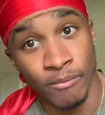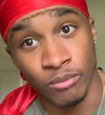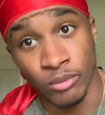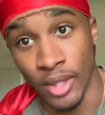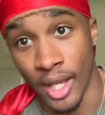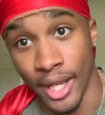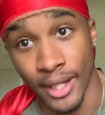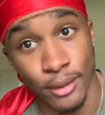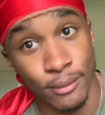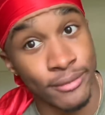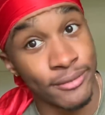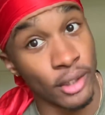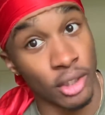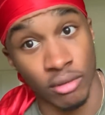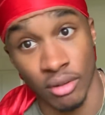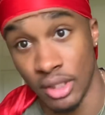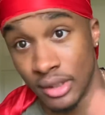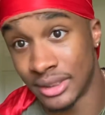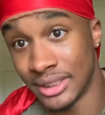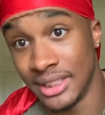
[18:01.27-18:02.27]
Like, you fuck
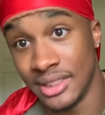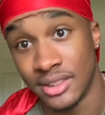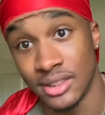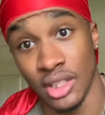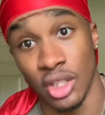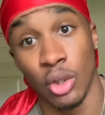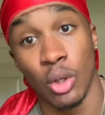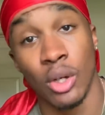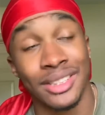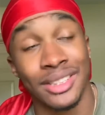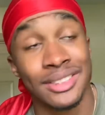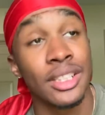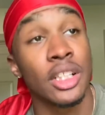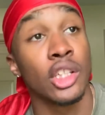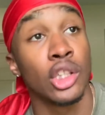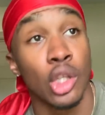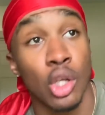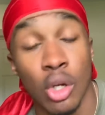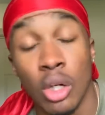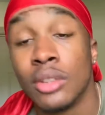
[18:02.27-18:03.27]
around, see the sun It took a
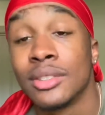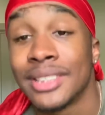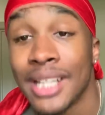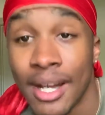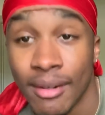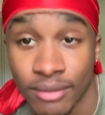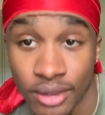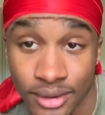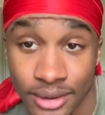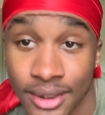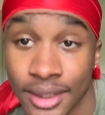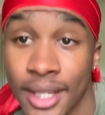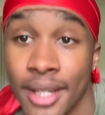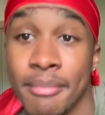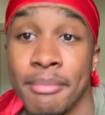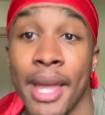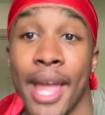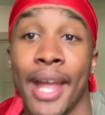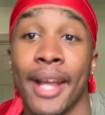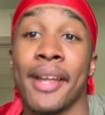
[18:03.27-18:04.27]
long time for us to
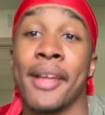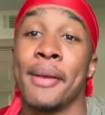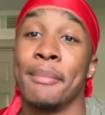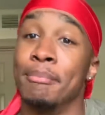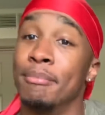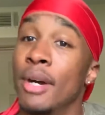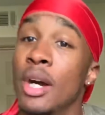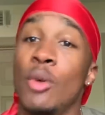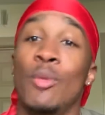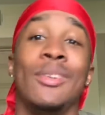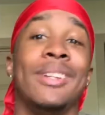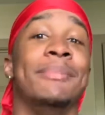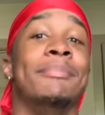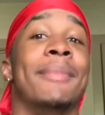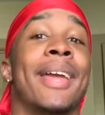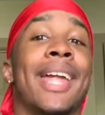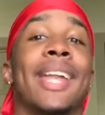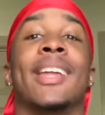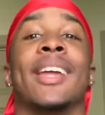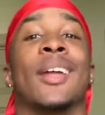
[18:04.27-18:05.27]
get back, but we
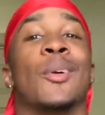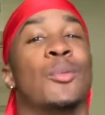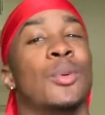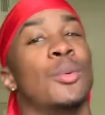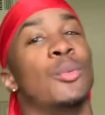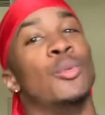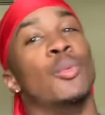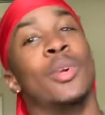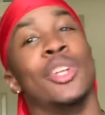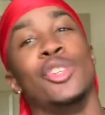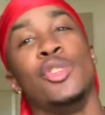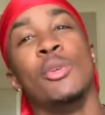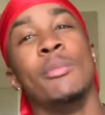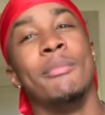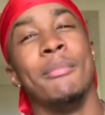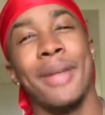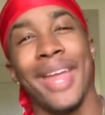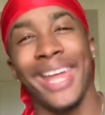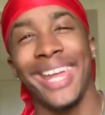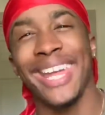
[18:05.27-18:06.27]
made it. And when you
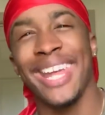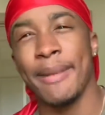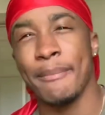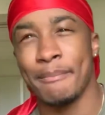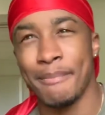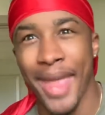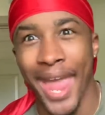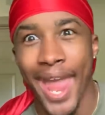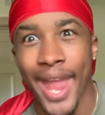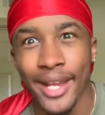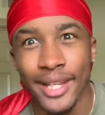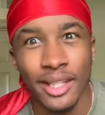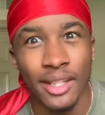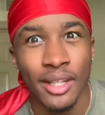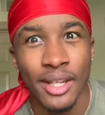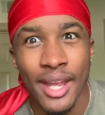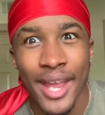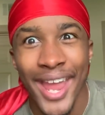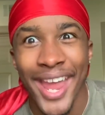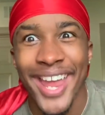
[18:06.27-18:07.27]
make it back,
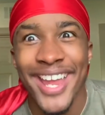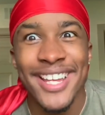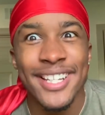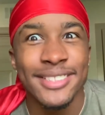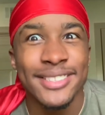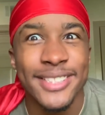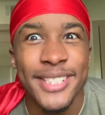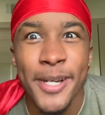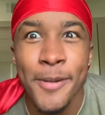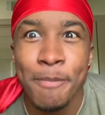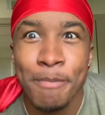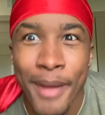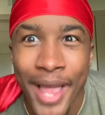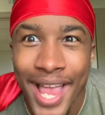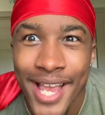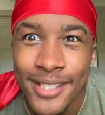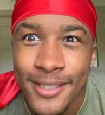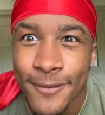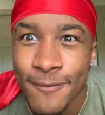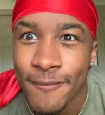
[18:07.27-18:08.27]
it's the
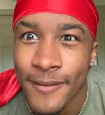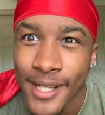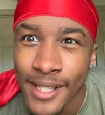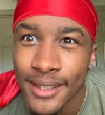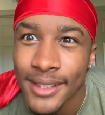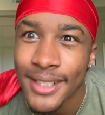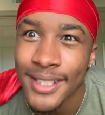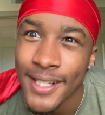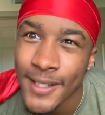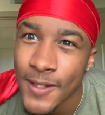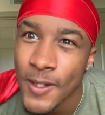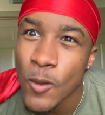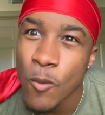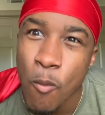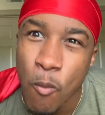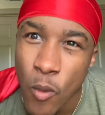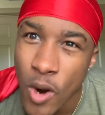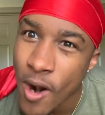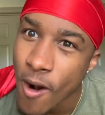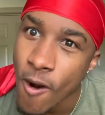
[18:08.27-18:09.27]
best feeling in the
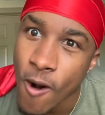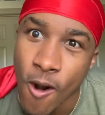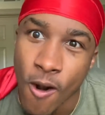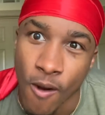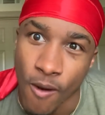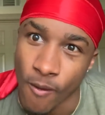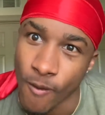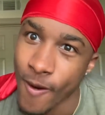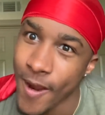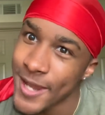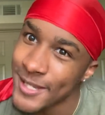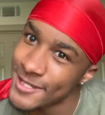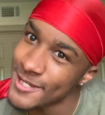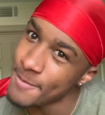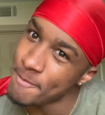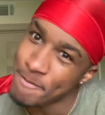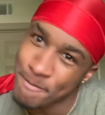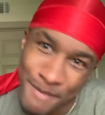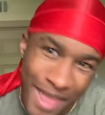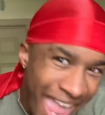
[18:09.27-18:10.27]
world. It's the
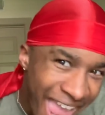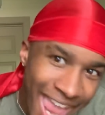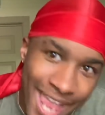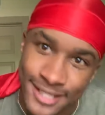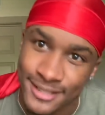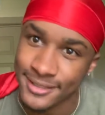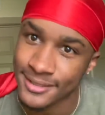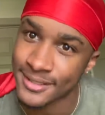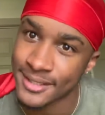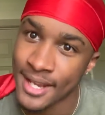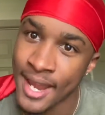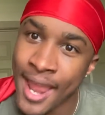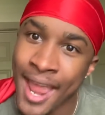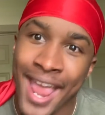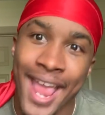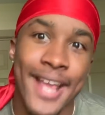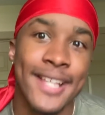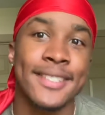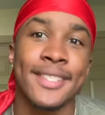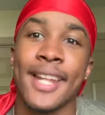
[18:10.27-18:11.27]
best.
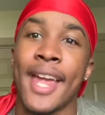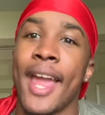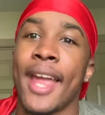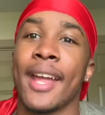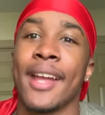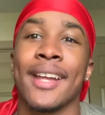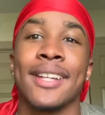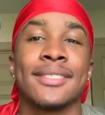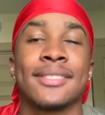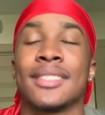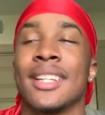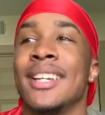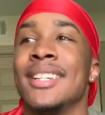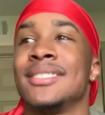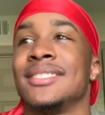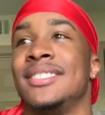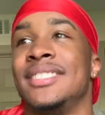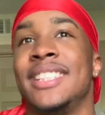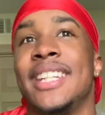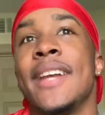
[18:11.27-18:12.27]
It's like,
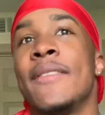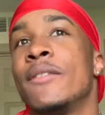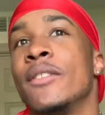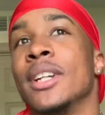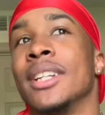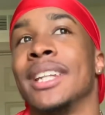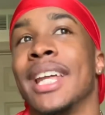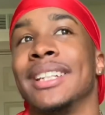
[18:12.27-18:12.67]
it's different.